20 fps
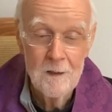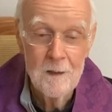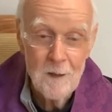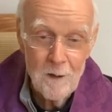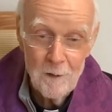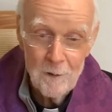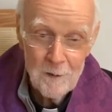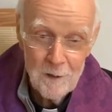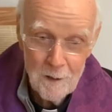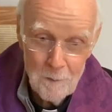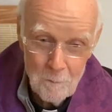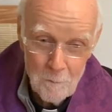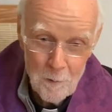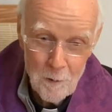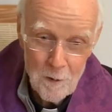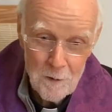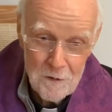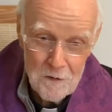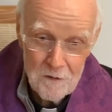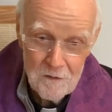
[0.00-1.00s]
Now, the
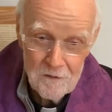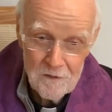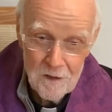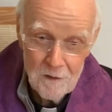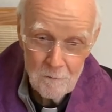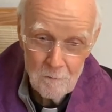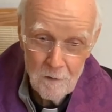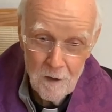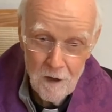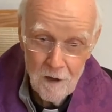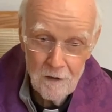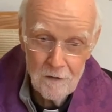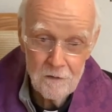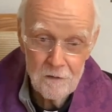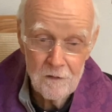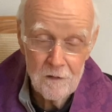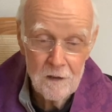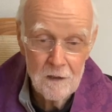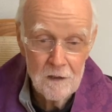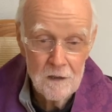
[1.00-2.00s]
important sin
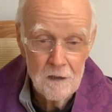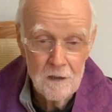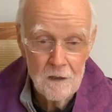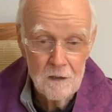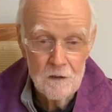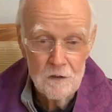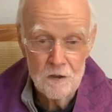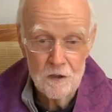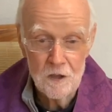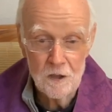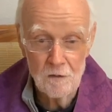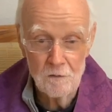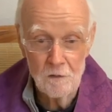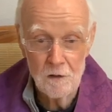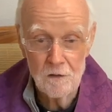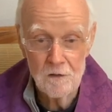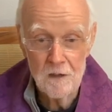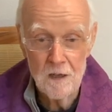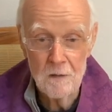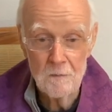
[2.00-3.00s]
was she
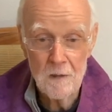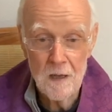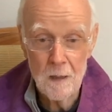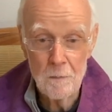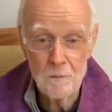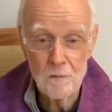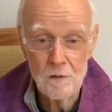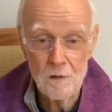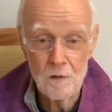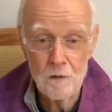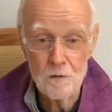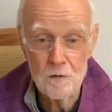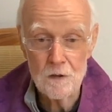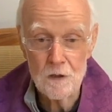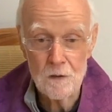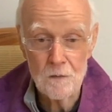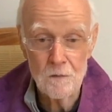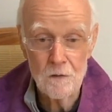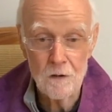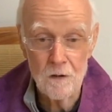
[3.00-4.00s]
received
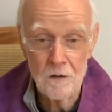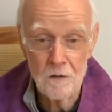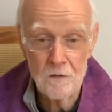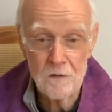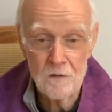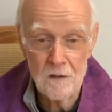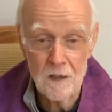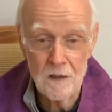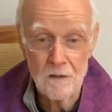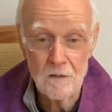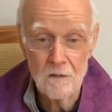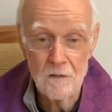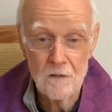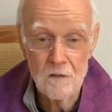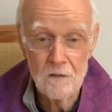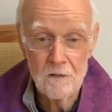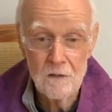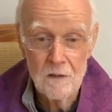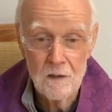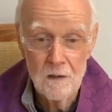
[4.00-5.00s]
absolution for her
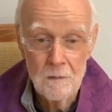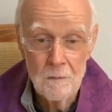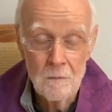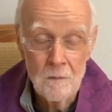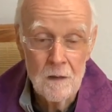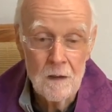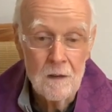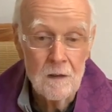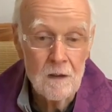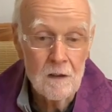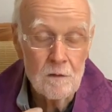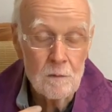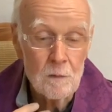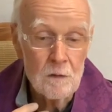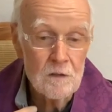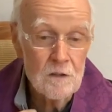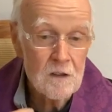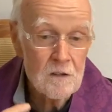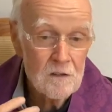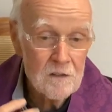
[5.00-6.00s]
sins. This
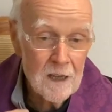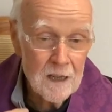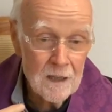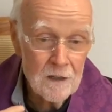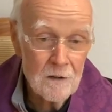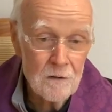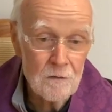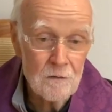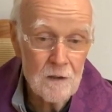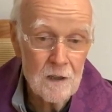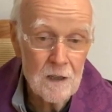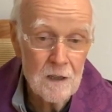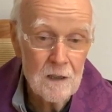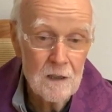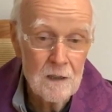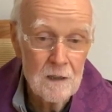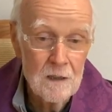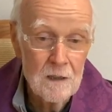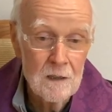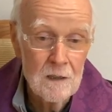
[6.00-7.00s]
was the secondary
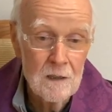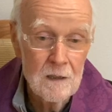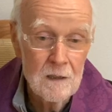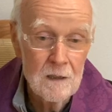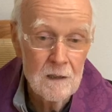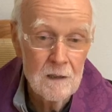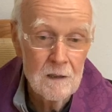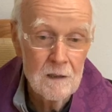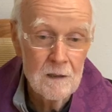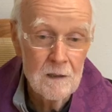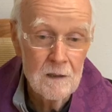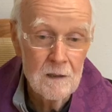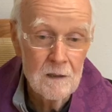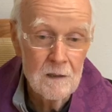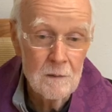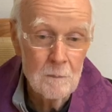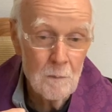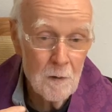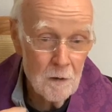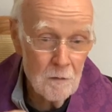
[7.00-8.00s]

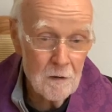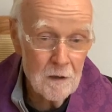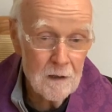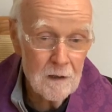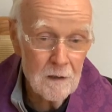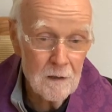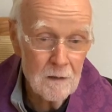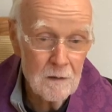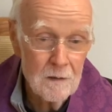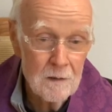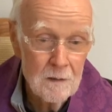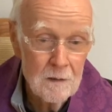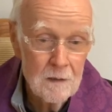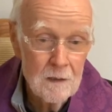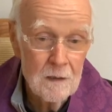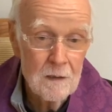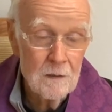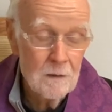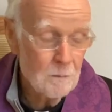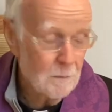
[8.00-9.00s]
miracle.
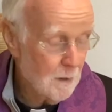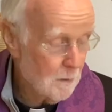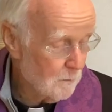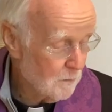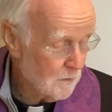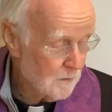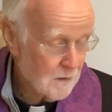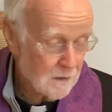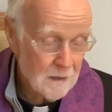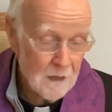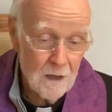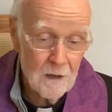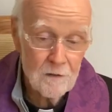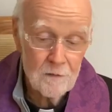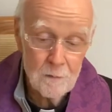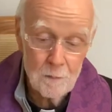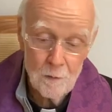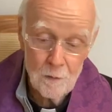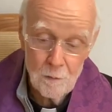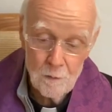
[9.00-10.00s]
Remember in the
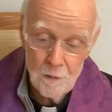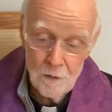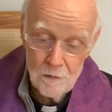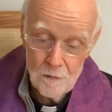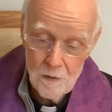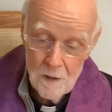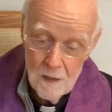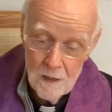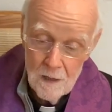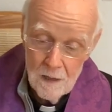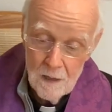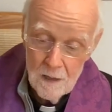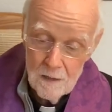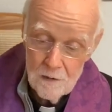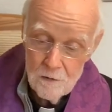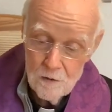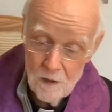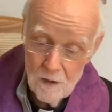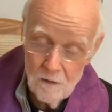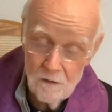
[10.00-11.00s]
gospel where
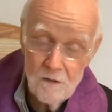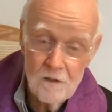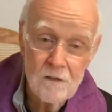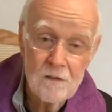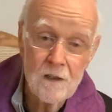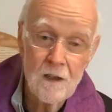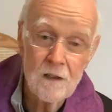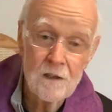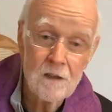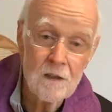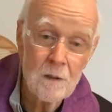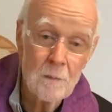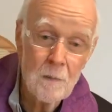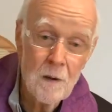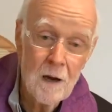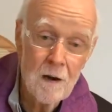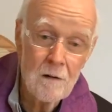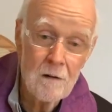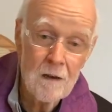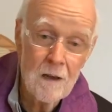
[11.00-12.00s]
Jesus said to the
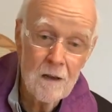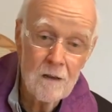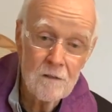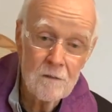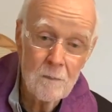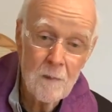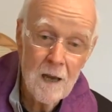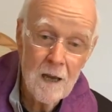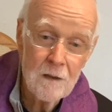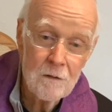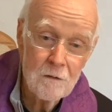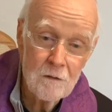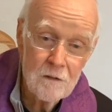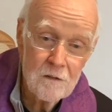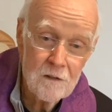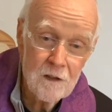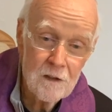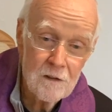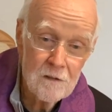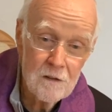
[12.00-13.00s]
paralyzed man, Your
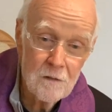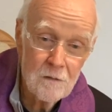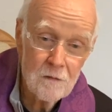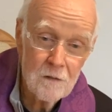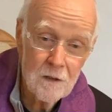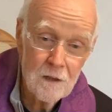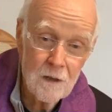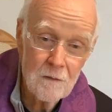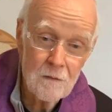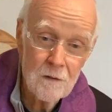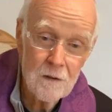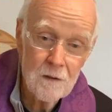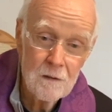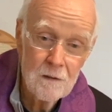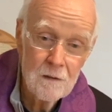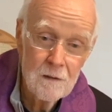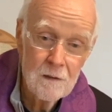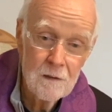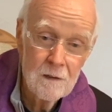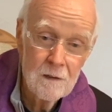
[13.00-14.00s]
sins are forgiven?